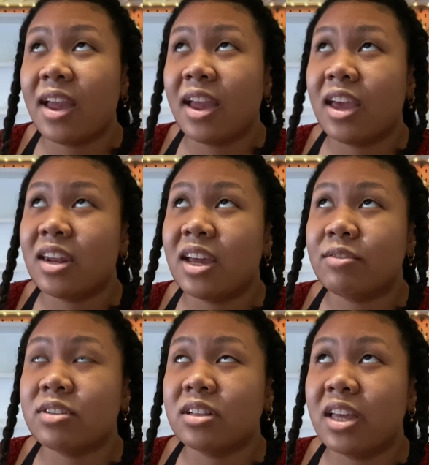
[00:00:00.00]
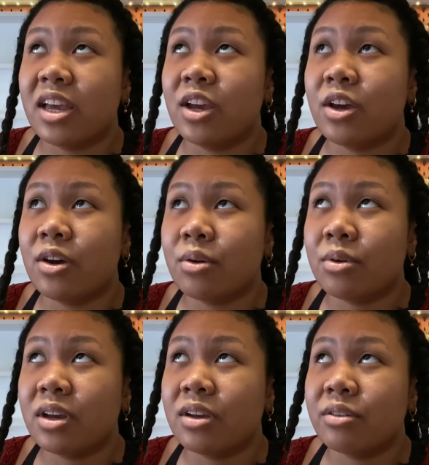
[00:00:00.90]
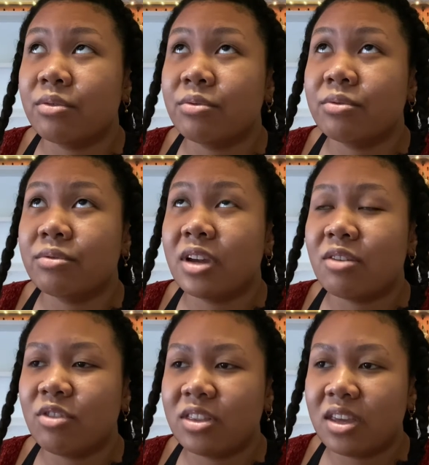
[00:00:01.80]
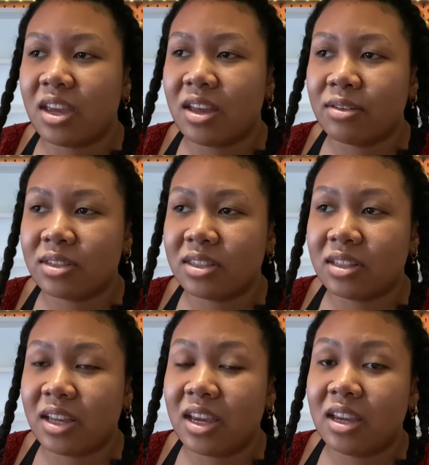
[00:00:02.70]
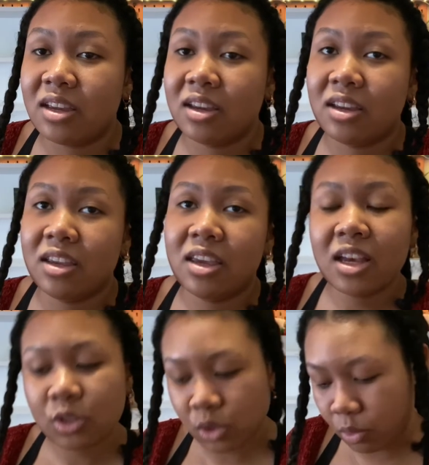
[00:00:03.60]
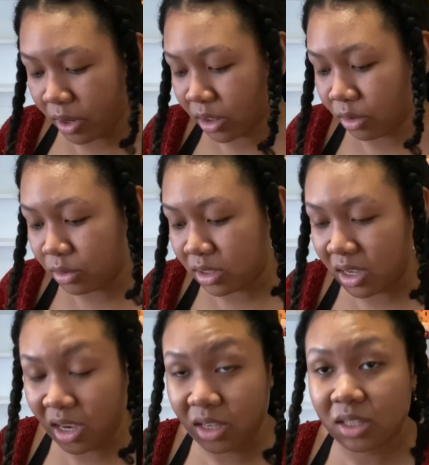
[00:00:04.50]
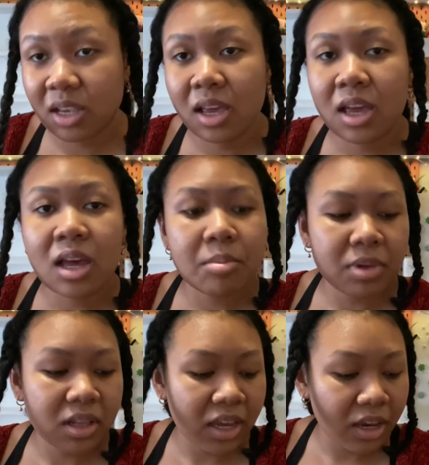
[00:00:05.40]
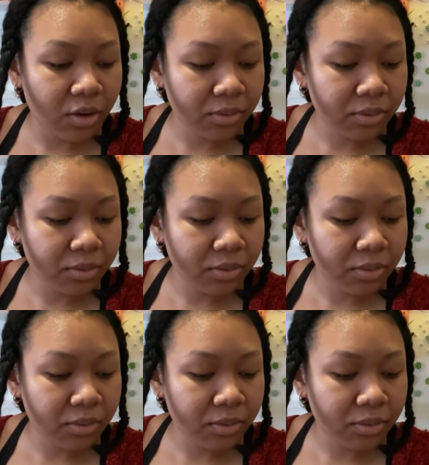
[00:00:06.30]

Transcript: and I have to let go of everything else. Like, yes, you want those things, but like,